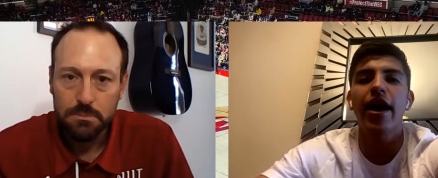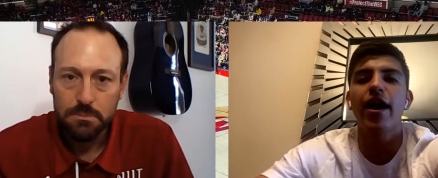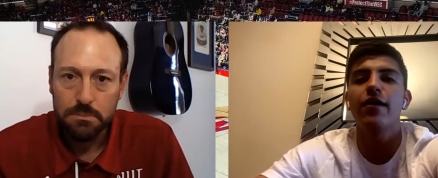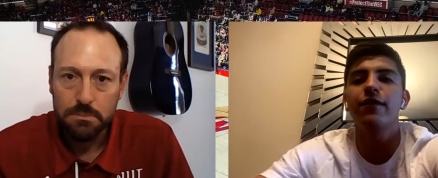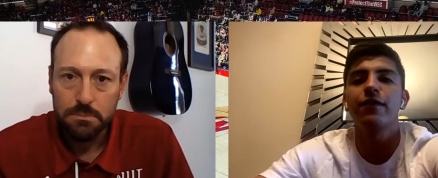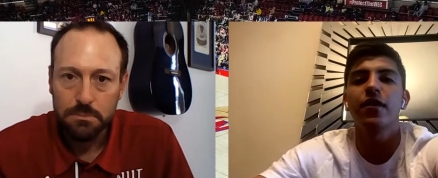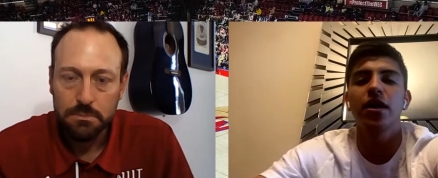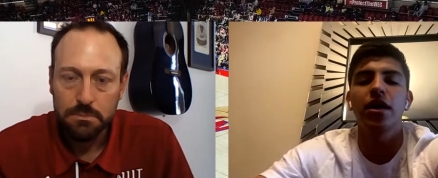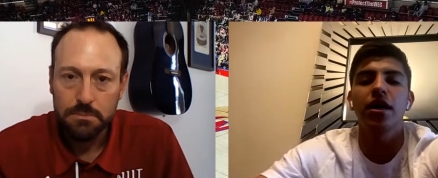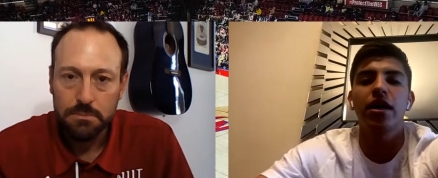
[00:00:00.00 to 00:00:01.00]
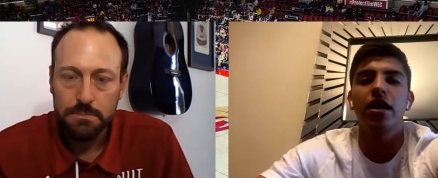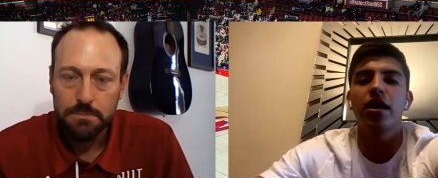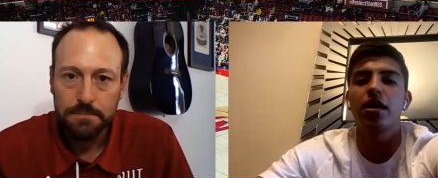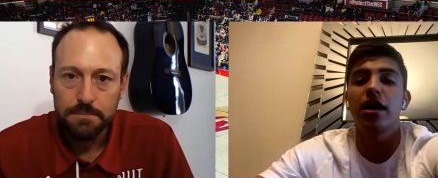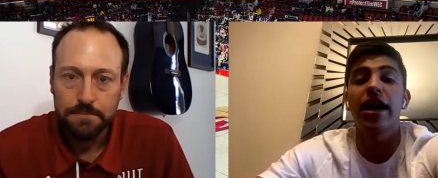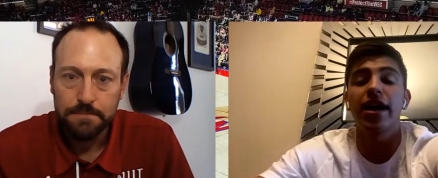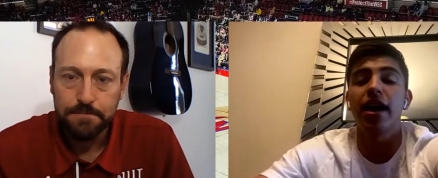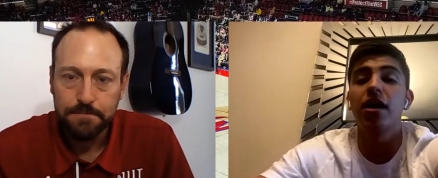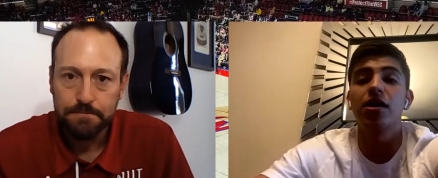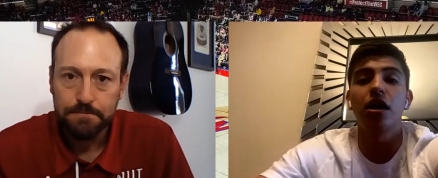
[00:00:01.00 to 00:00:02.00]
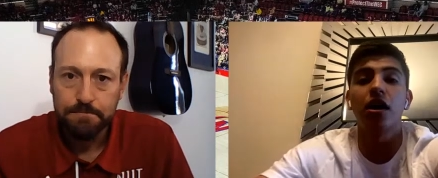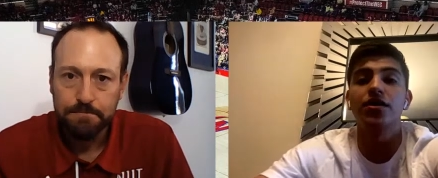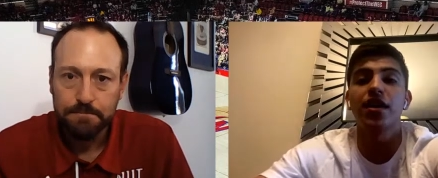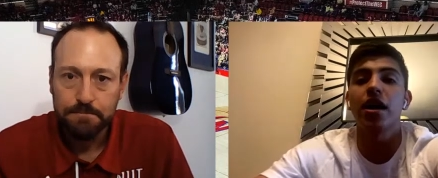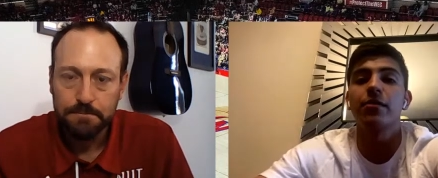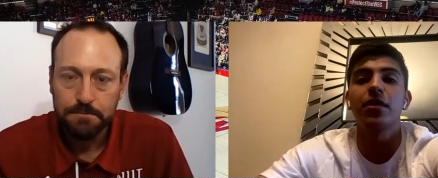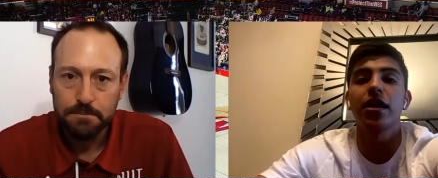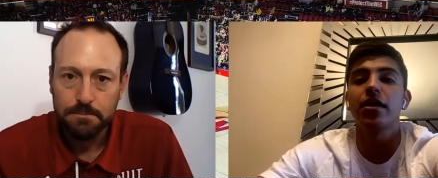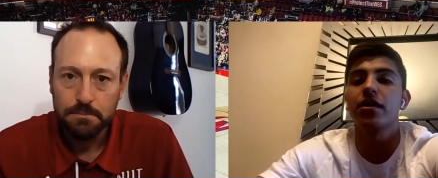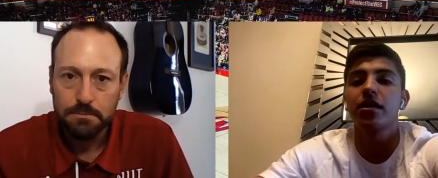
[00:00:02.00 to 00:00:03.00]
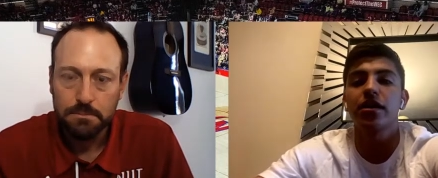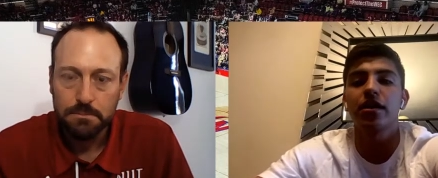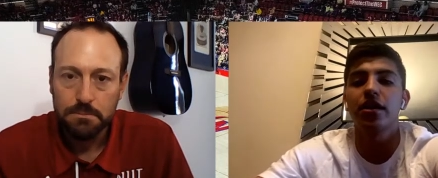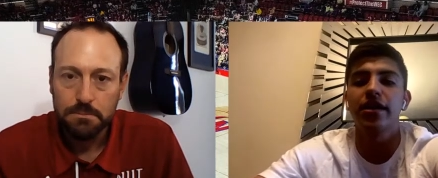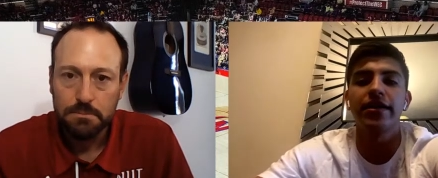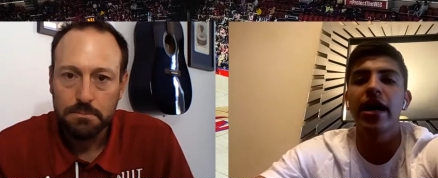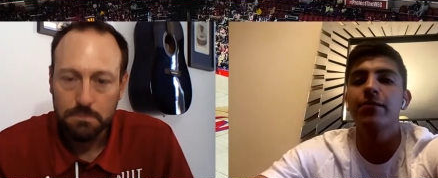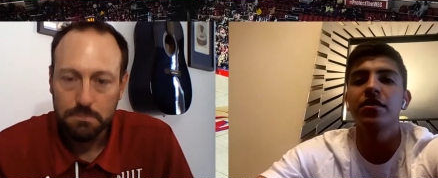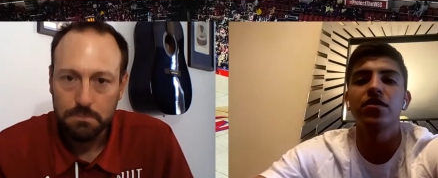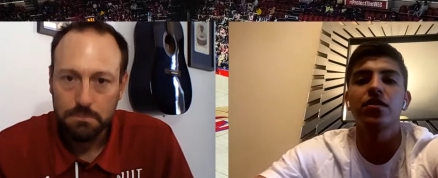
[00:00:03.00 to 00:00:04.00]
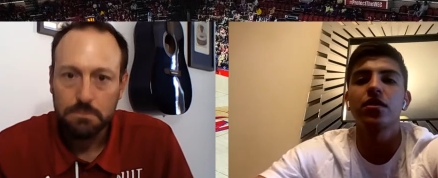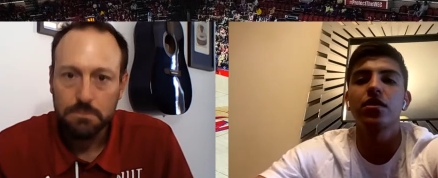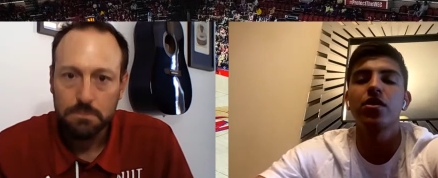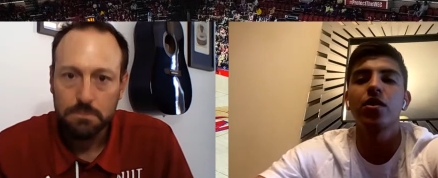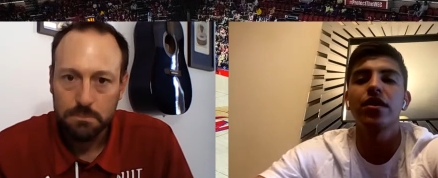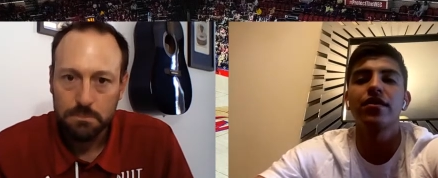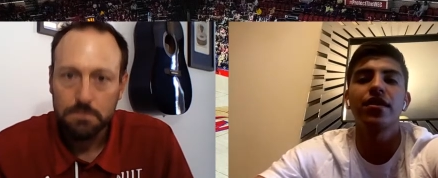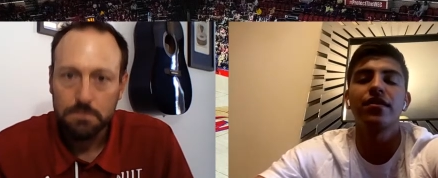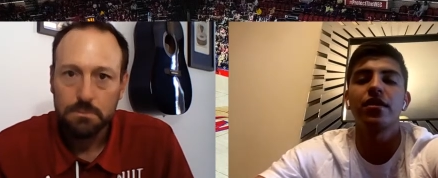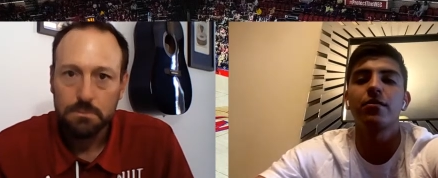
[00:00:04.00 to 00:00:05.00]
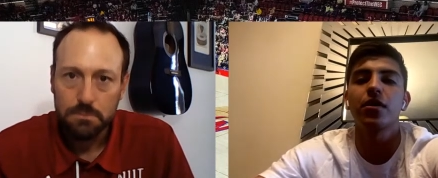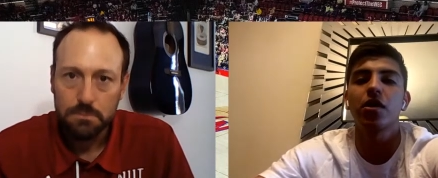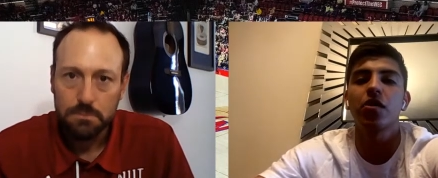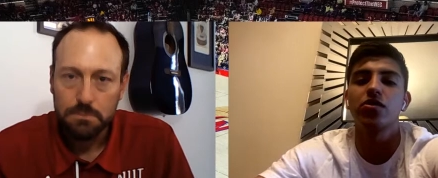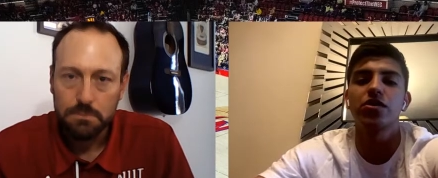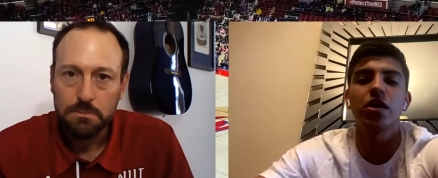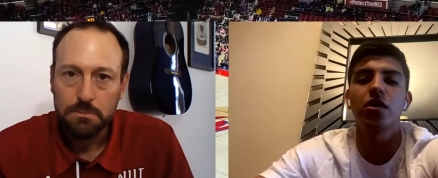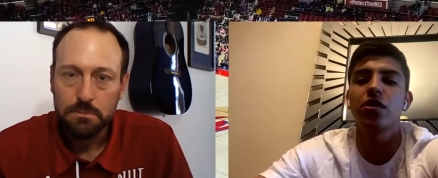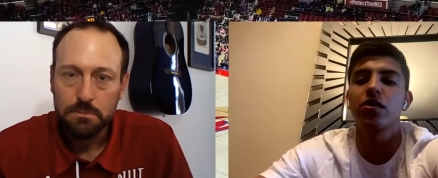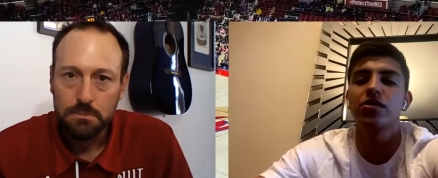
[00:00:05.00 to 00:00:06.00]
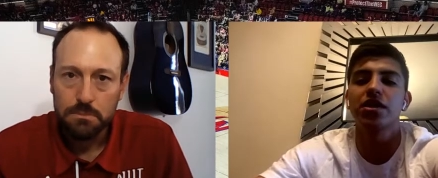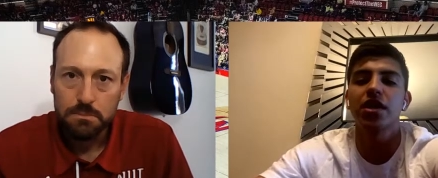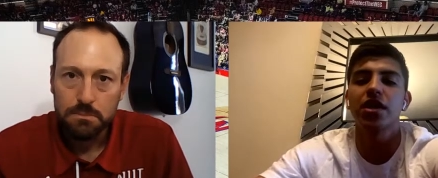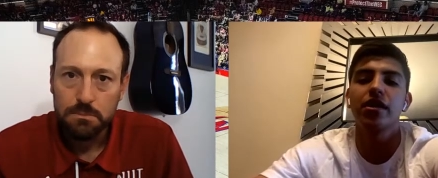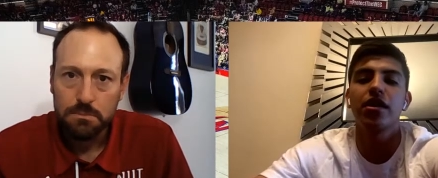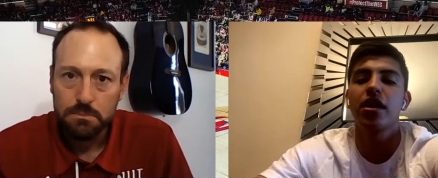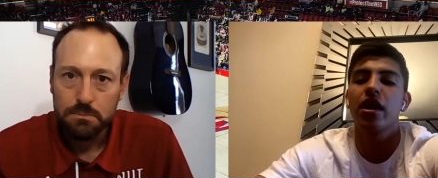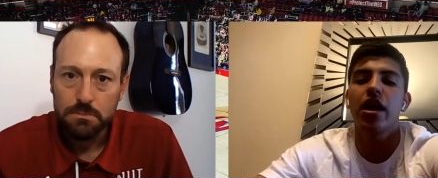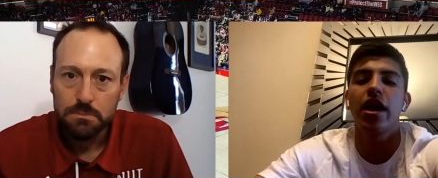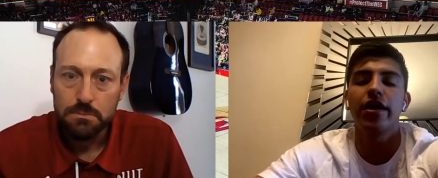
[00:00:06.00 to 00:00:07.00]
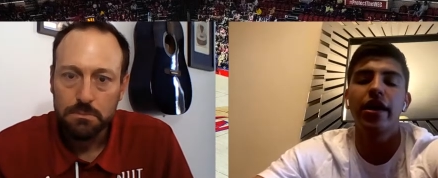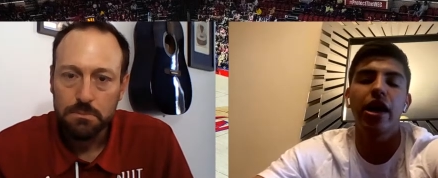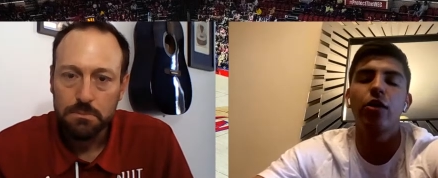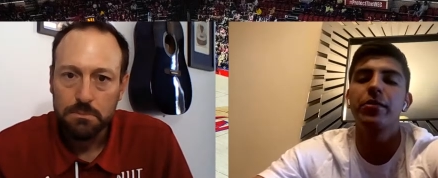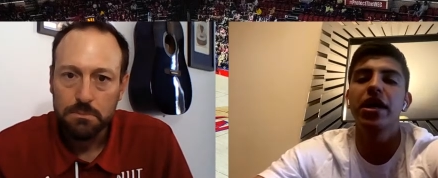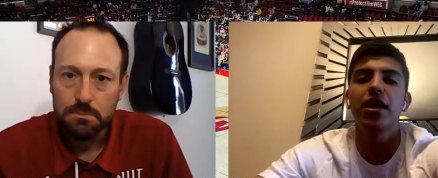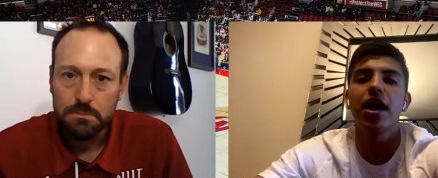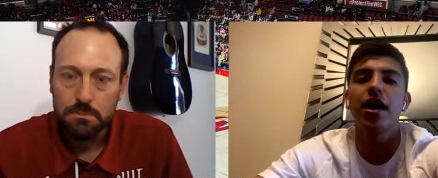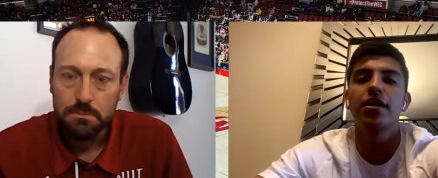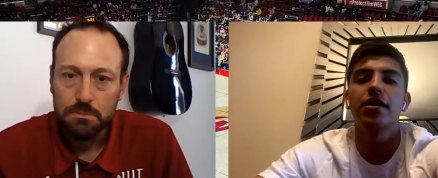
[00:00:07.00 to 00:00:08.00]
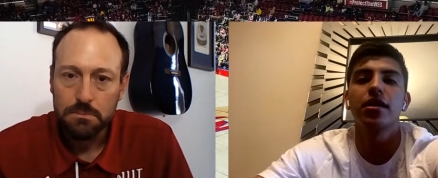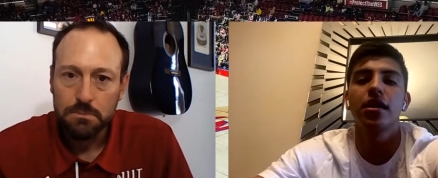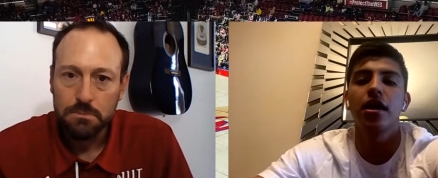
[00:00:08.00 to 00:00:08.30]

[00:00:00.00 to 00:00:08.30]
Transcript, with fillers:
Speaker 1: a half, uh, I had a hard hard time like uh, adapting to the U.S. system. Coach Joe, Coach Kennedy, they helped me a lot.